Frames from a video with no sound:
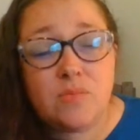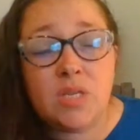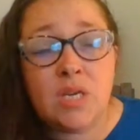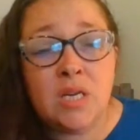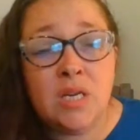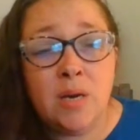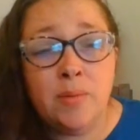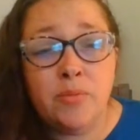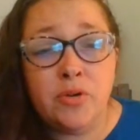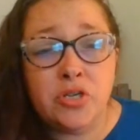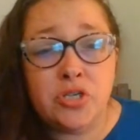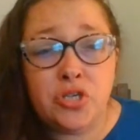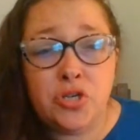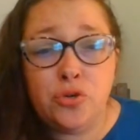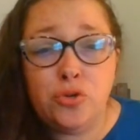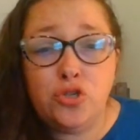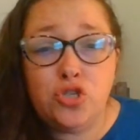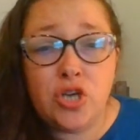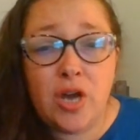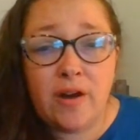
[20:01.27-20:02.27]
Number
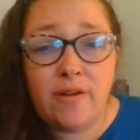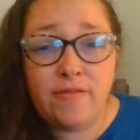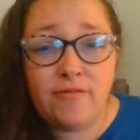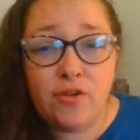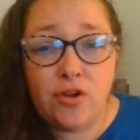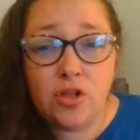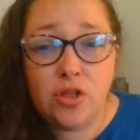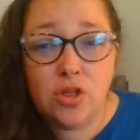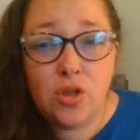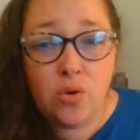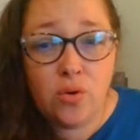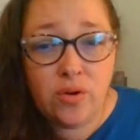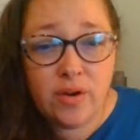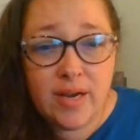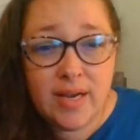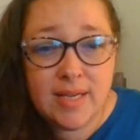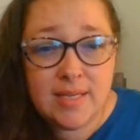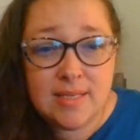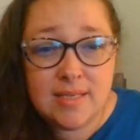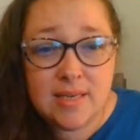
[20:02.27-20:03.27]
two, Jennifer
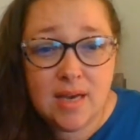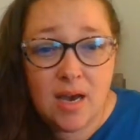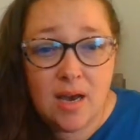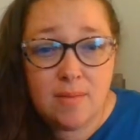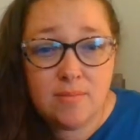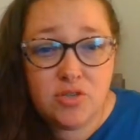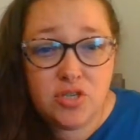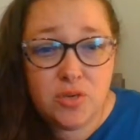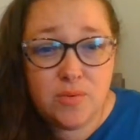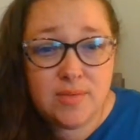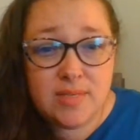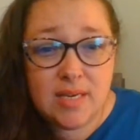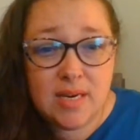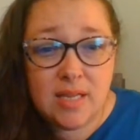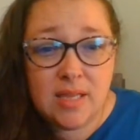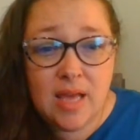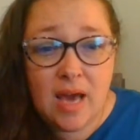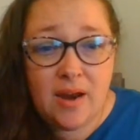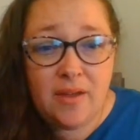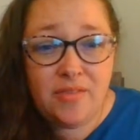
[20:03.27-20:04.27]
Lawrence. She was in a
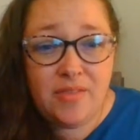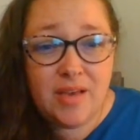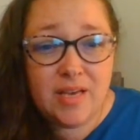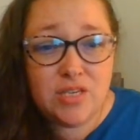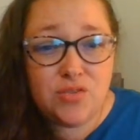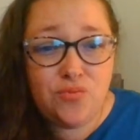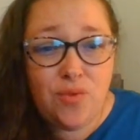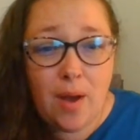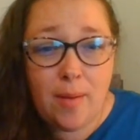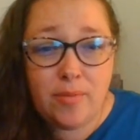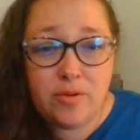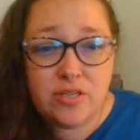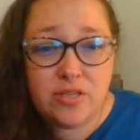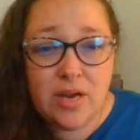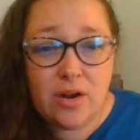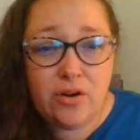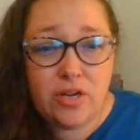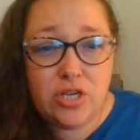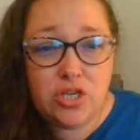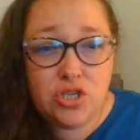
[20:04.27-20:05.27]
lot of things. Robert
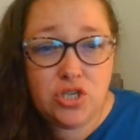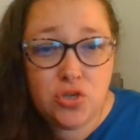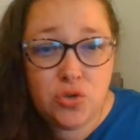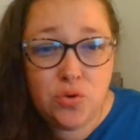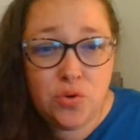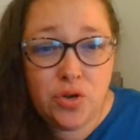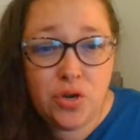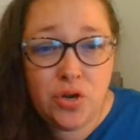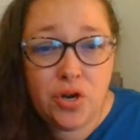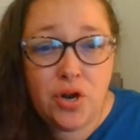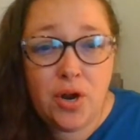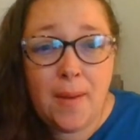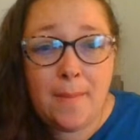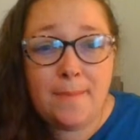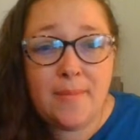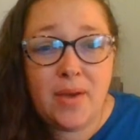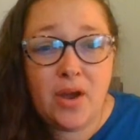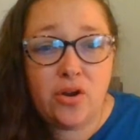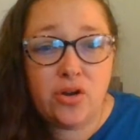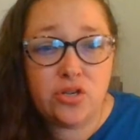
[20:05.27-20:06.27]
Downey Jr.,
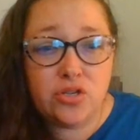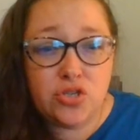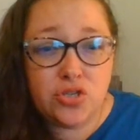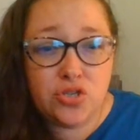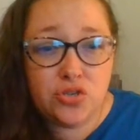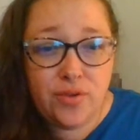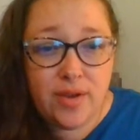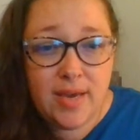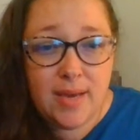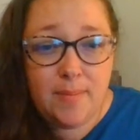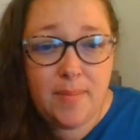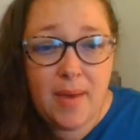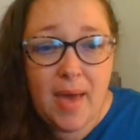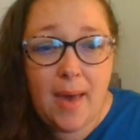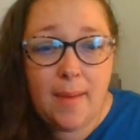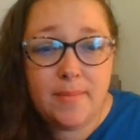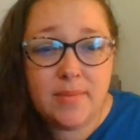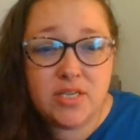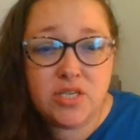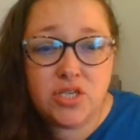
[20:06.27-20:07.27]
Meryl Streep,
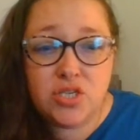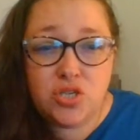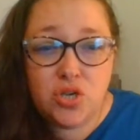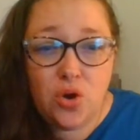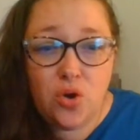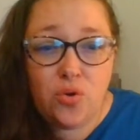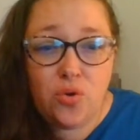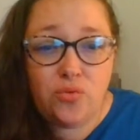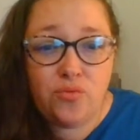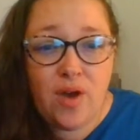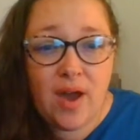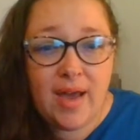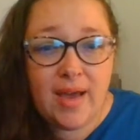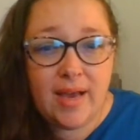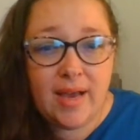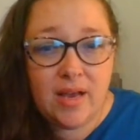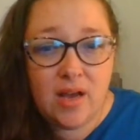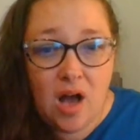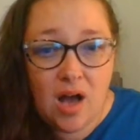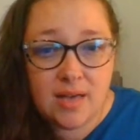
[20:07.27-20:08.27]
Emma Stone,
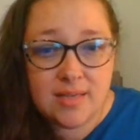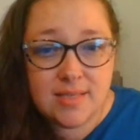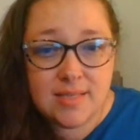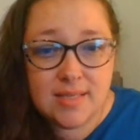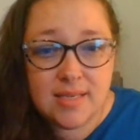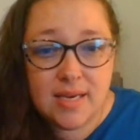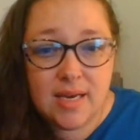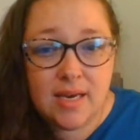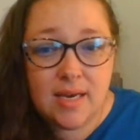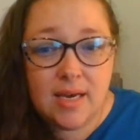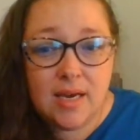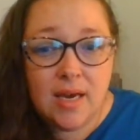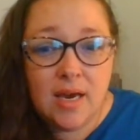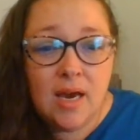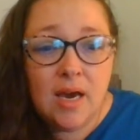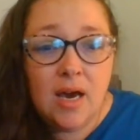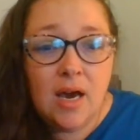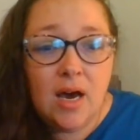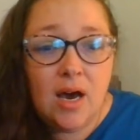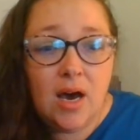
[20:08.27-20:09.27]
Ryan Gosling,
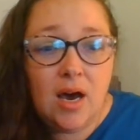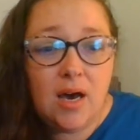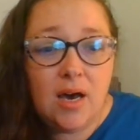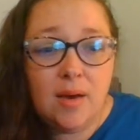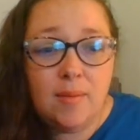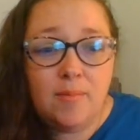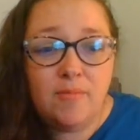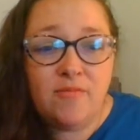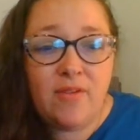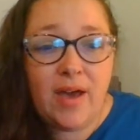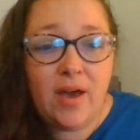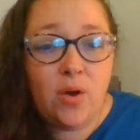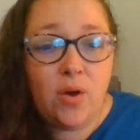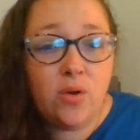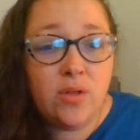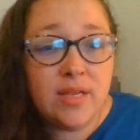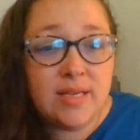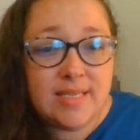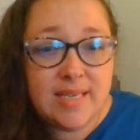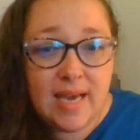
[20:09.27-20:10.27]

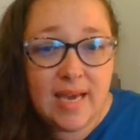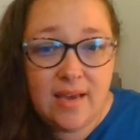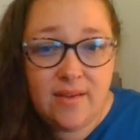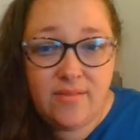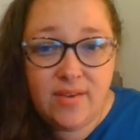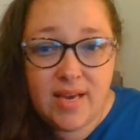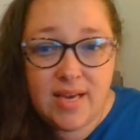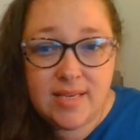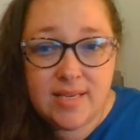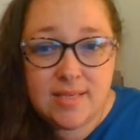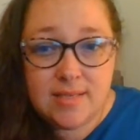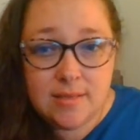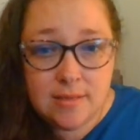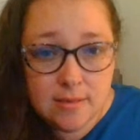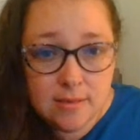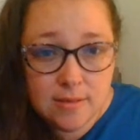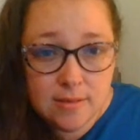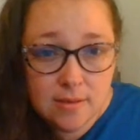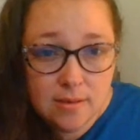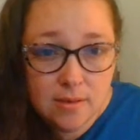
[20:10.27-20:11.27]
Viola Davis,
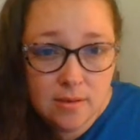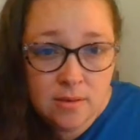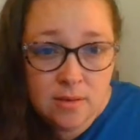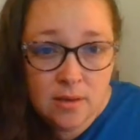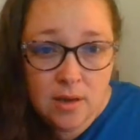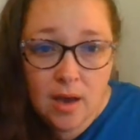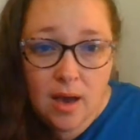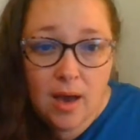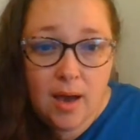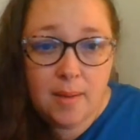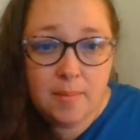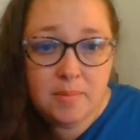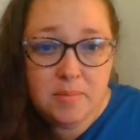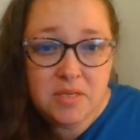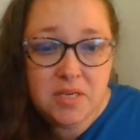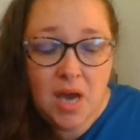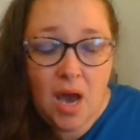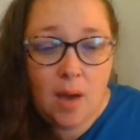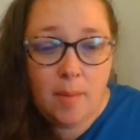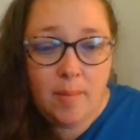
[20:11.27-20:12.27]

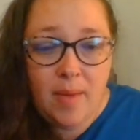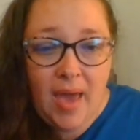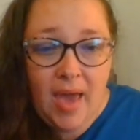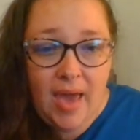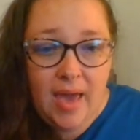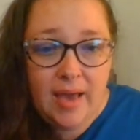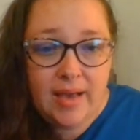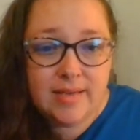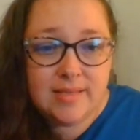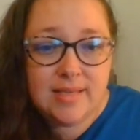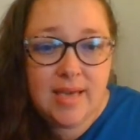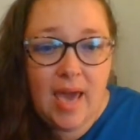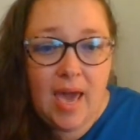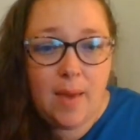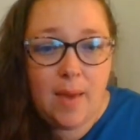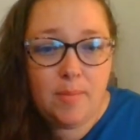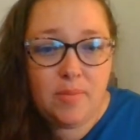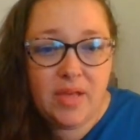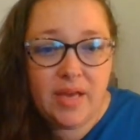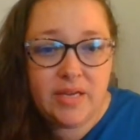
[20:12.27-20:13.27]
Tom Hanks,
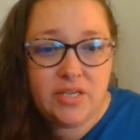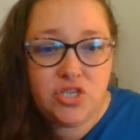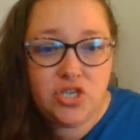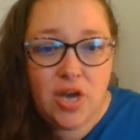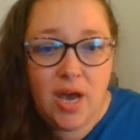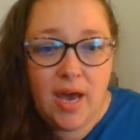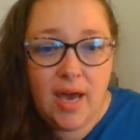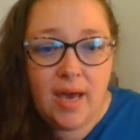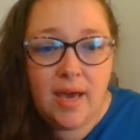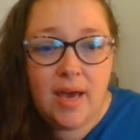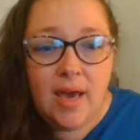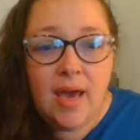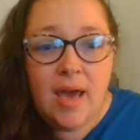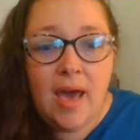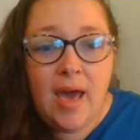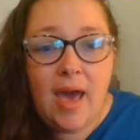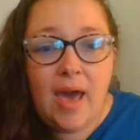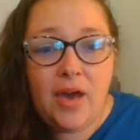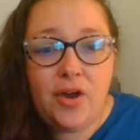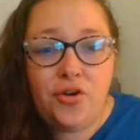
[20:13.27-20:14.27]
Kate Blanchett,
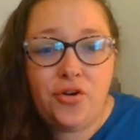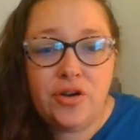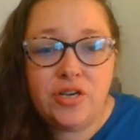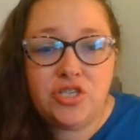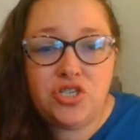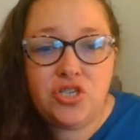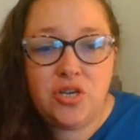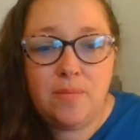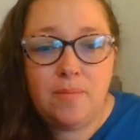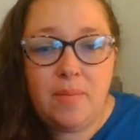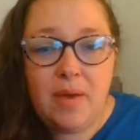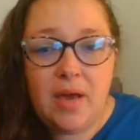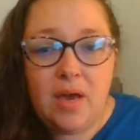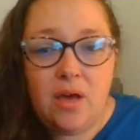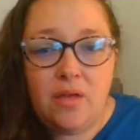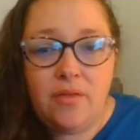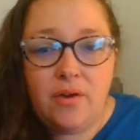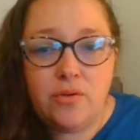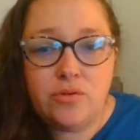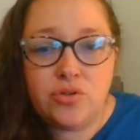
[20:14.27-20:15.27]
and Christian
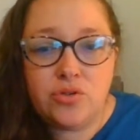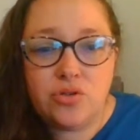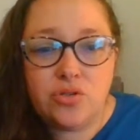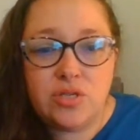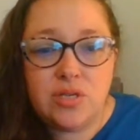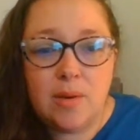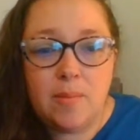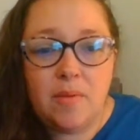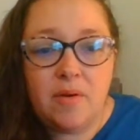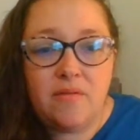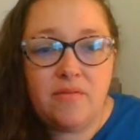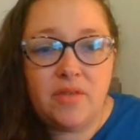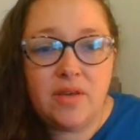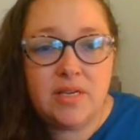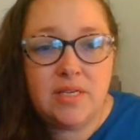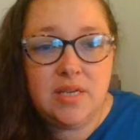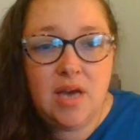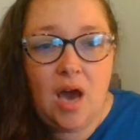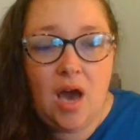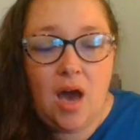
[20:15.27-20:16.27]
Bale. Those are some of the
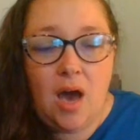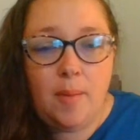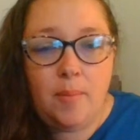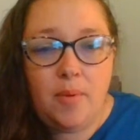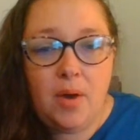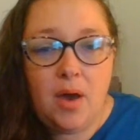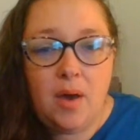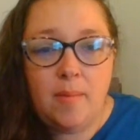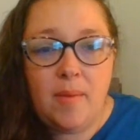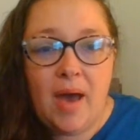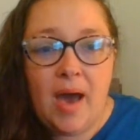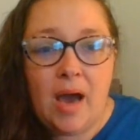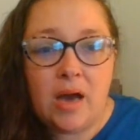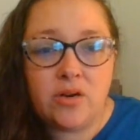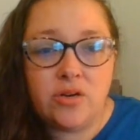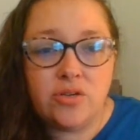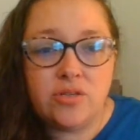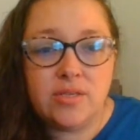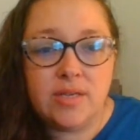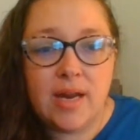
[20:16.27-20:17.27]
top
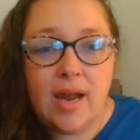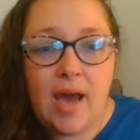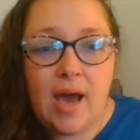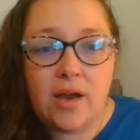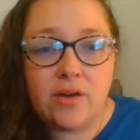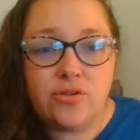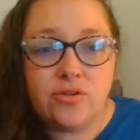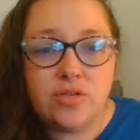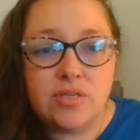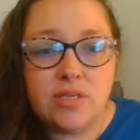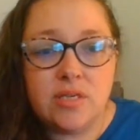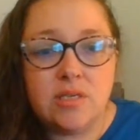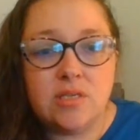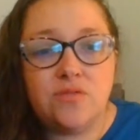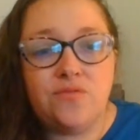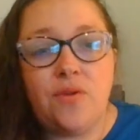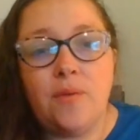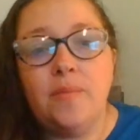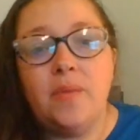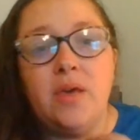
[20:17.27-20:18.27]
actors and actresses
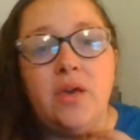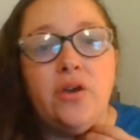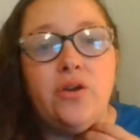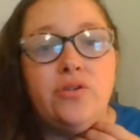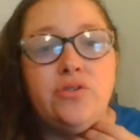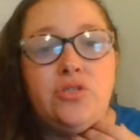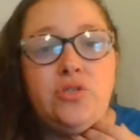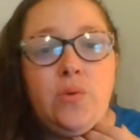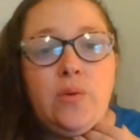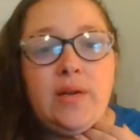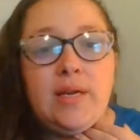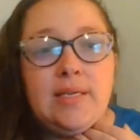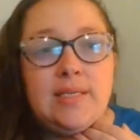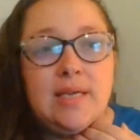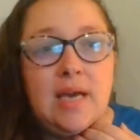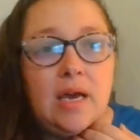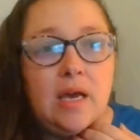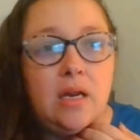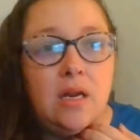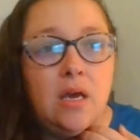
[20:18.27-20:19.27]
from the years
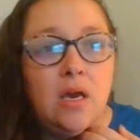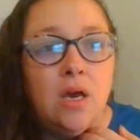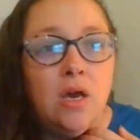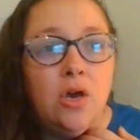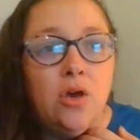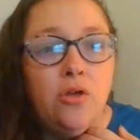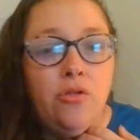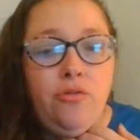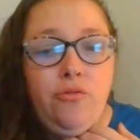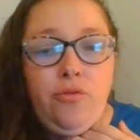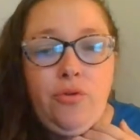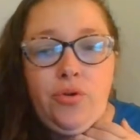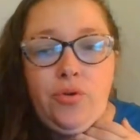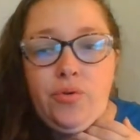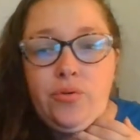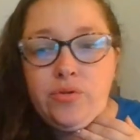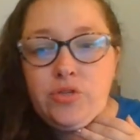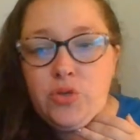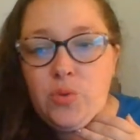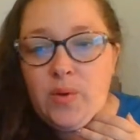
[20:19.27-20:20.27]
2010
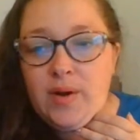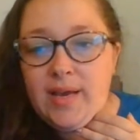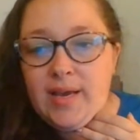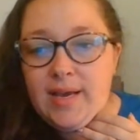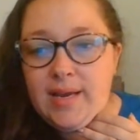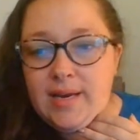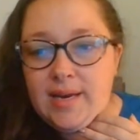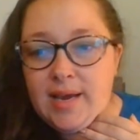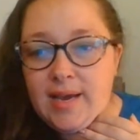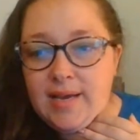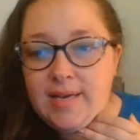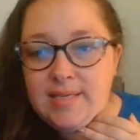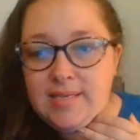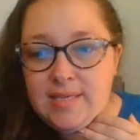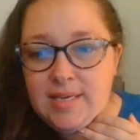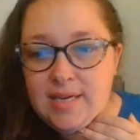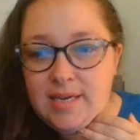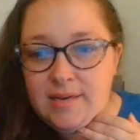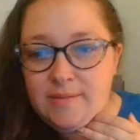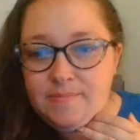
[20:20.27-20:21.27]
through
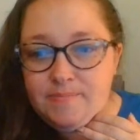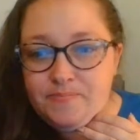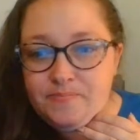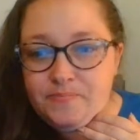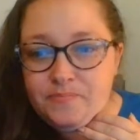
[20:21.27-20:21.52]
2019.